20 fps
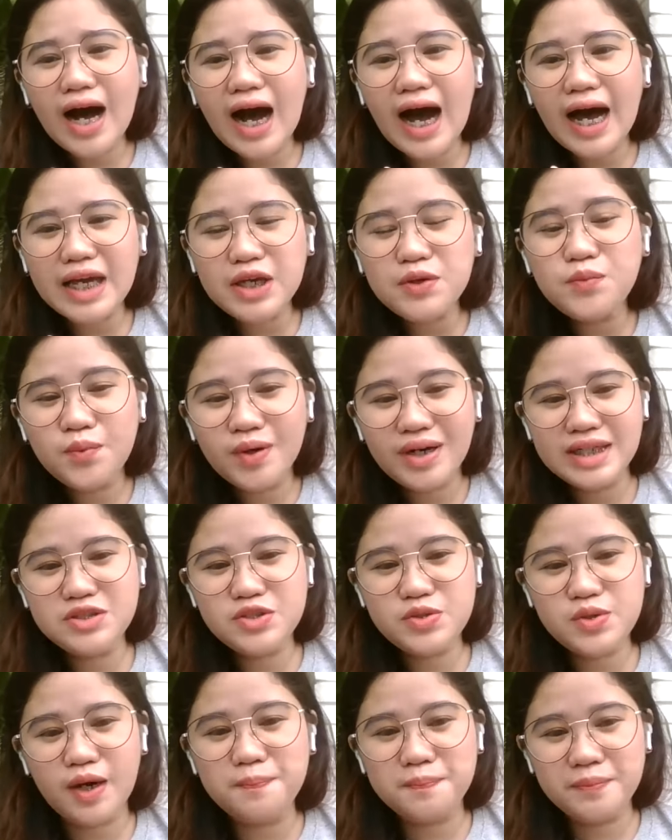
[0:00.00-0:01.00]
I
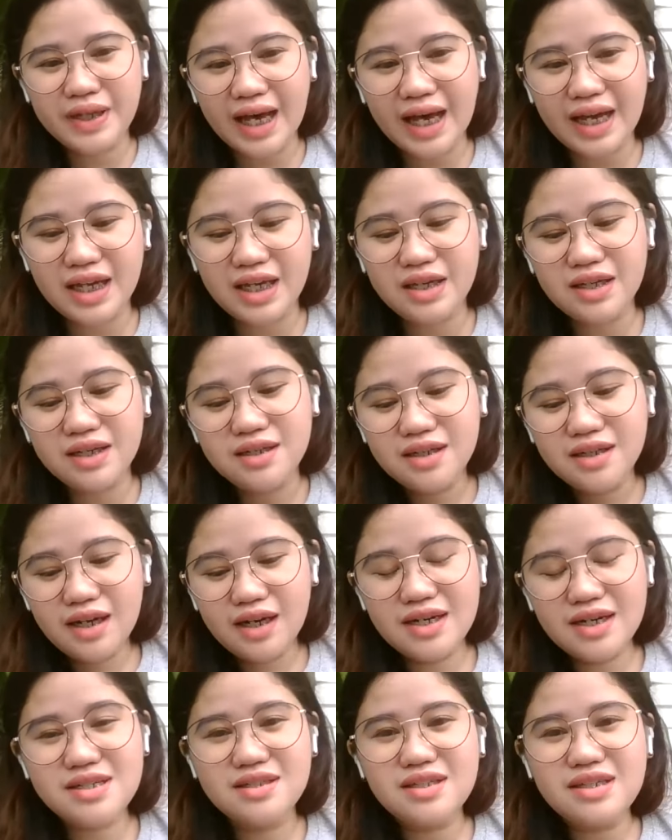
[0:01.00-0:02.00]
want to apply
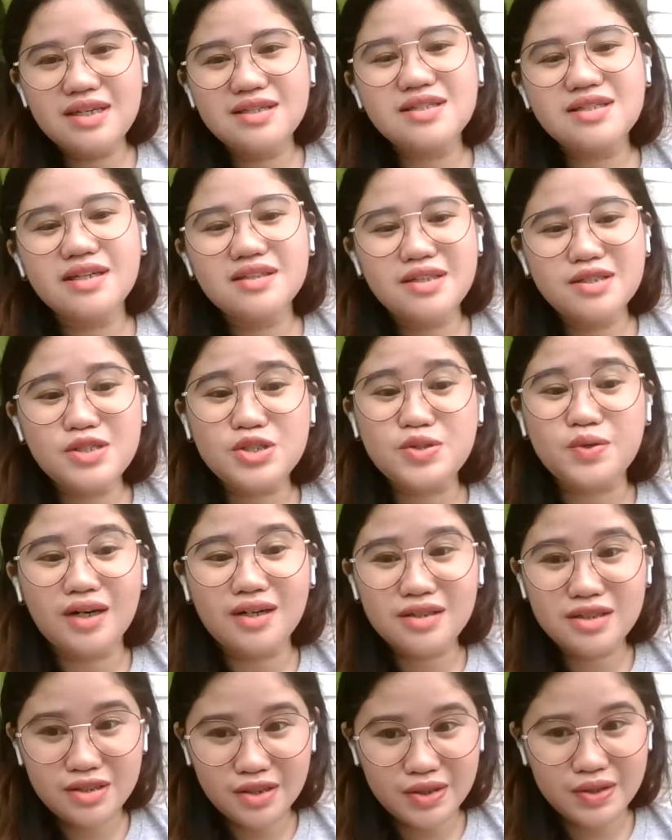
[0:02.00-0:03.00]
as an ESL
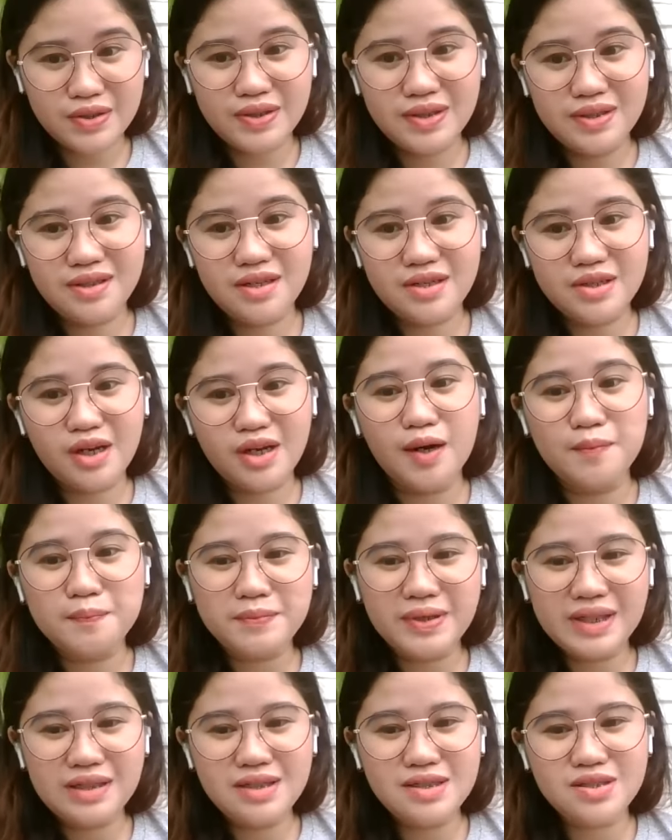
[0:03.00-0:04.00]
instructor in their
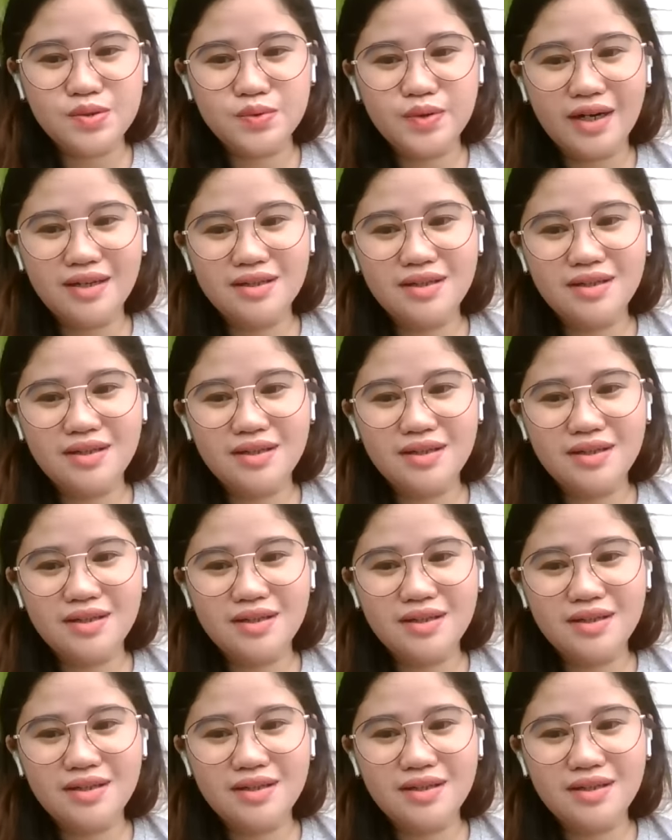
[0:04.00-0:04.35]
company? So